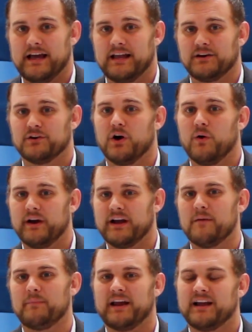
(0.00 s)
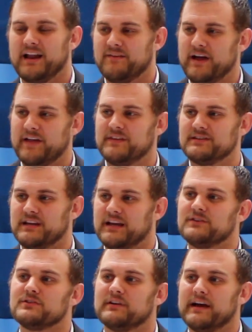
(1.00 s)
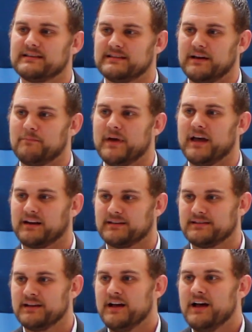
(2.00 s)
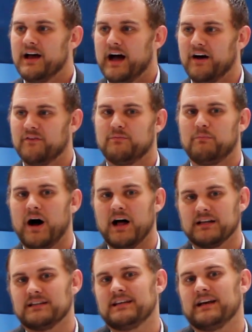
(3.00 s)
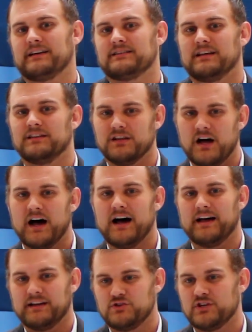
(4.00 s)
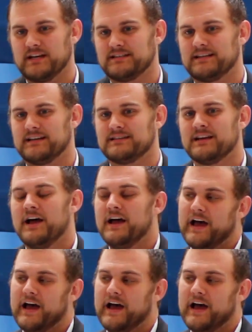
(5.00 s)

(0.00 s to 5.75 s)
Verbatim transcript: And growing up, I kind of had this interesting mix of politics and law and justice,